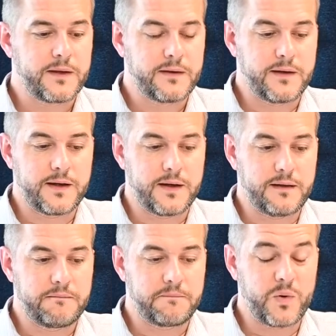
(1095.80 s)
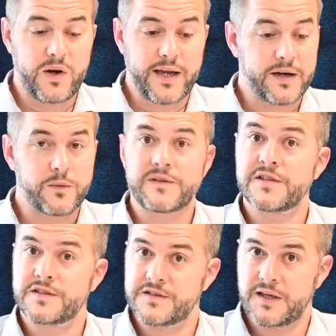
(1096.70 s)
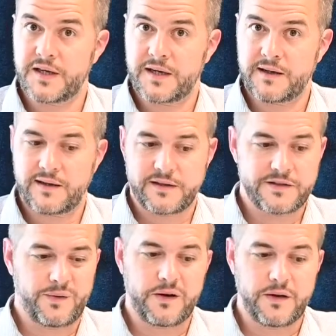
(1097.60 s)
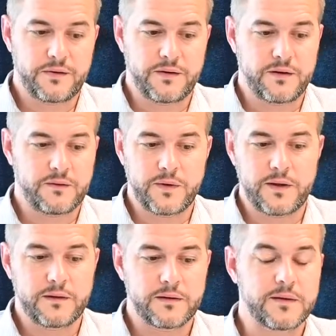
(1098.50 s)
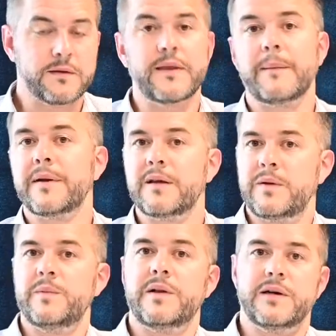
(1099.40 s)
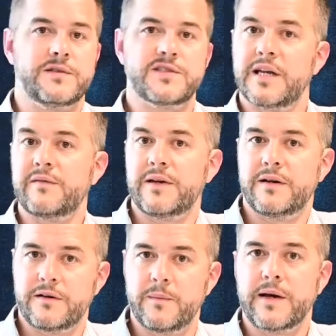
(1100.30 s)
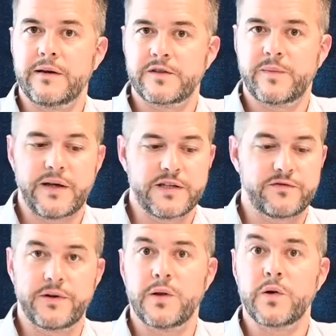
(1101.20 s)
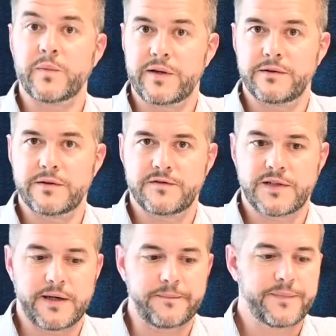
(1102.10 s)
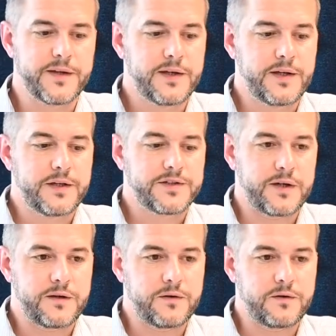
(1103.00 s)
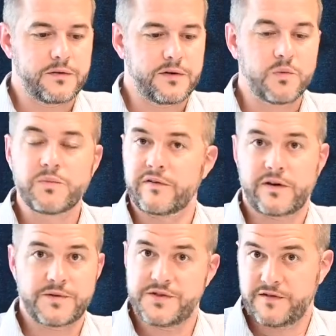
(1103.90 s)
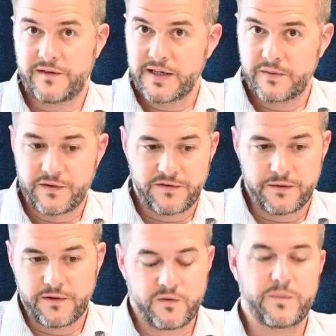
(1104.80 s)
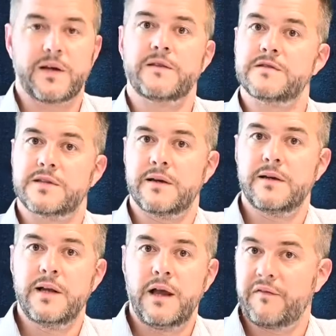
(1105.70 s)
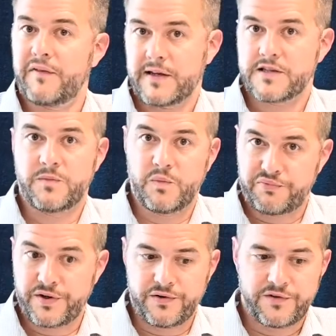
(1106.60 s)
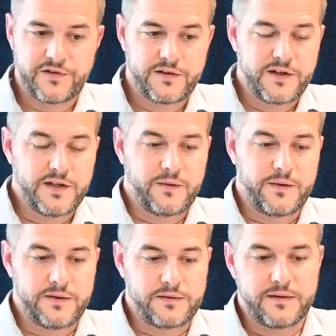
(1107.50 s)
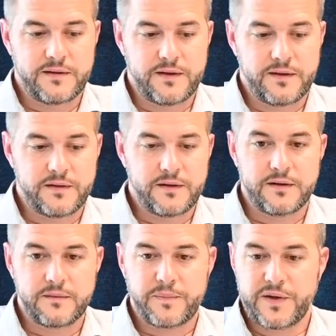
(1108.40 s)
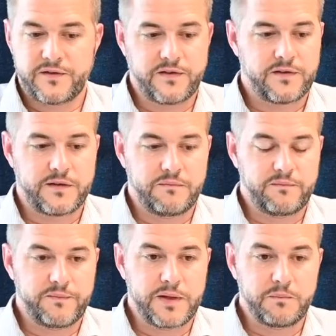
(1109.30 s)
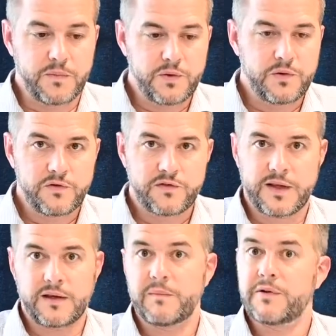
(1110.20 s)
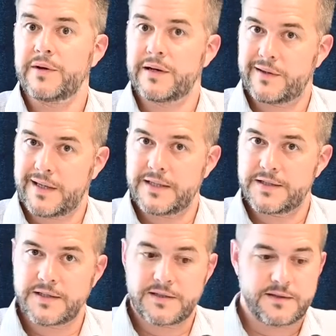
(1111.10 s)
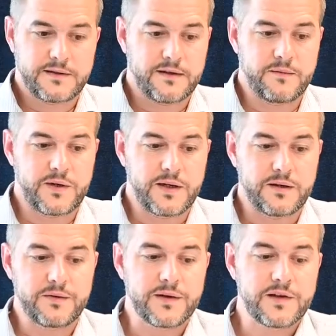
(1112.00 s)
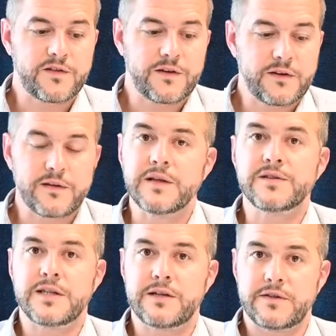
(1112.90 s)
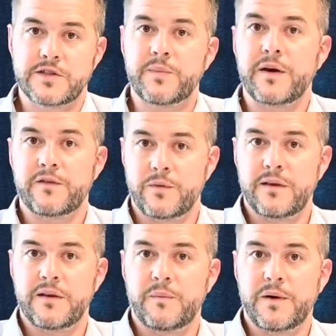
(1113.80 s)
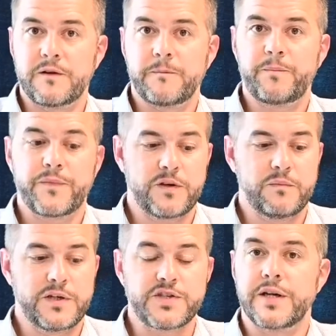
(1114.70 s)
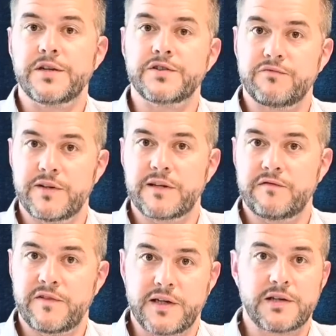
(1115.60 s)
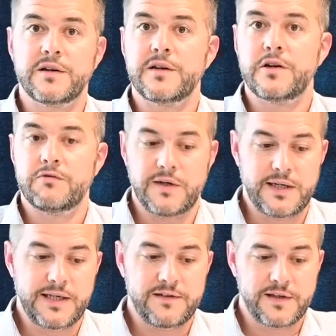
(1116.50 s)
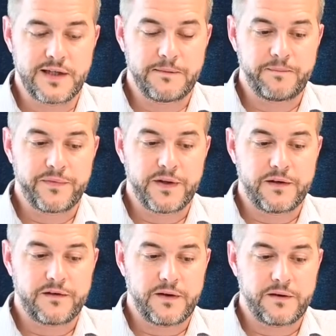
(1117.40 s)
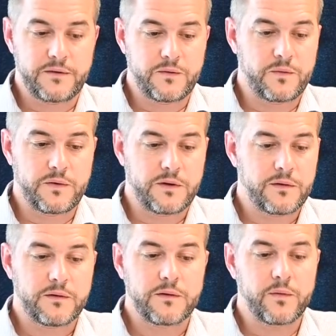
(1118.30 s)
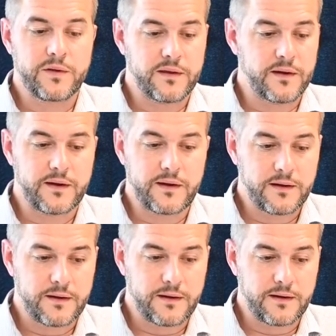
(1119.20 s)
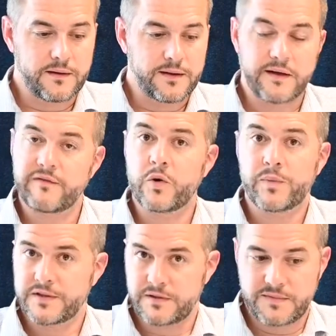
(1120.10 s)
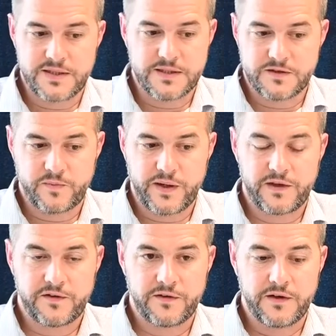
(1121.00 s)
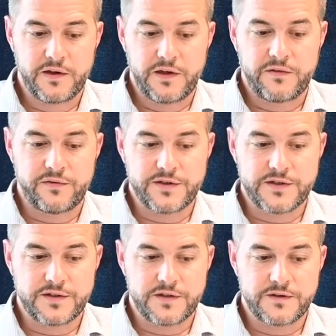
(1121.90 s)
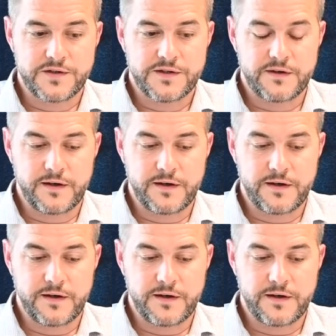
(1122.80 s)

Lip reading: But now with distancing guidelines, we know that that many people can't safely occupy a space for a longer period of time. So a number of options available to us because it's a flexible product. We know that the pods can be moved, they can be relocated, and we know that the interior space within the pod can be changed and reconfigured really easily. So with like a 4-person meeting space, for instance,